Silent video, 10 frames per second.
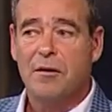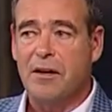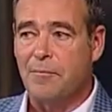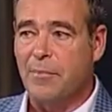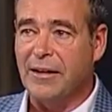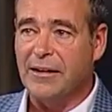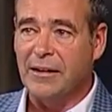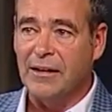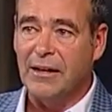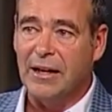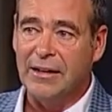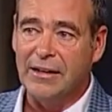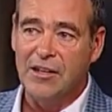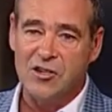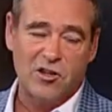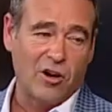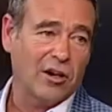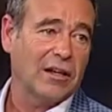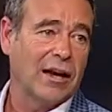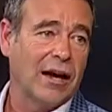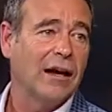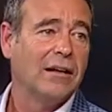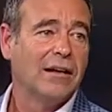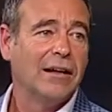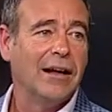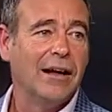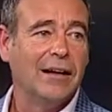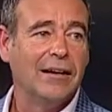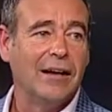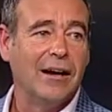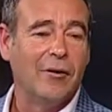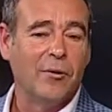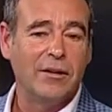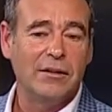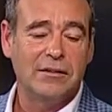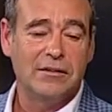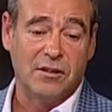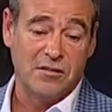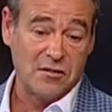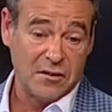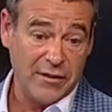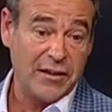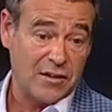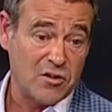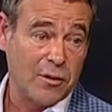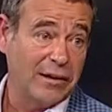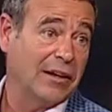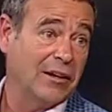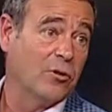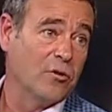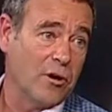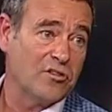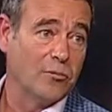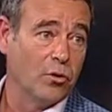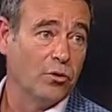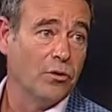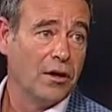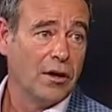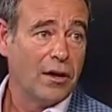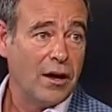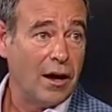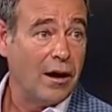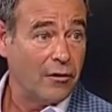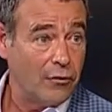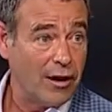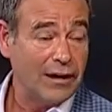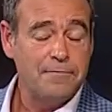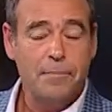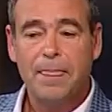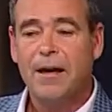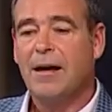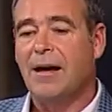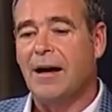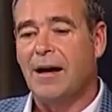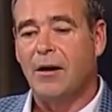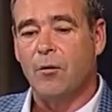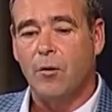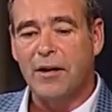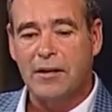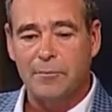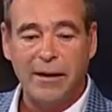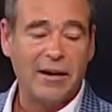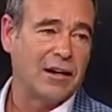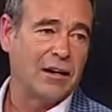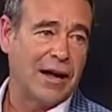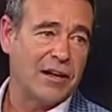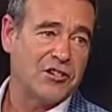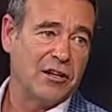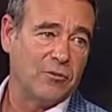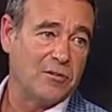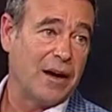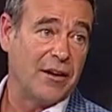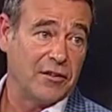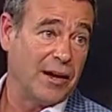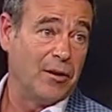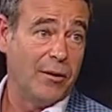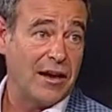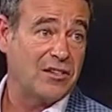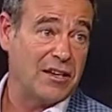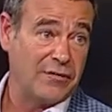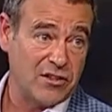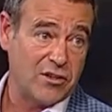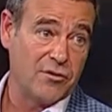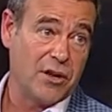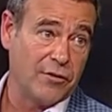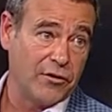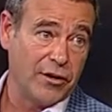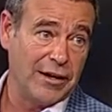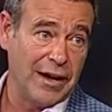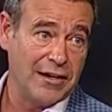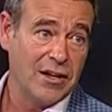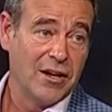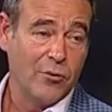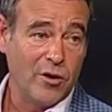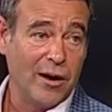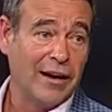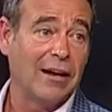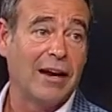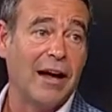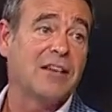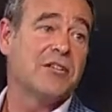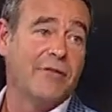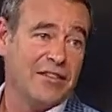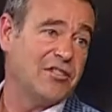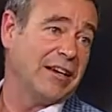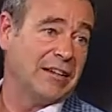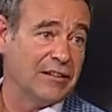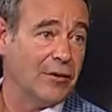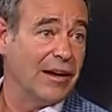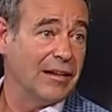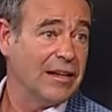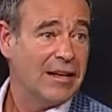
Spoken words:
competing a historic car. And there's an event this weekend called Possumbourne Rally. We competed in it last year and it was part of the WRC event, so it was over 3 days. We won our class and ran second in the rally.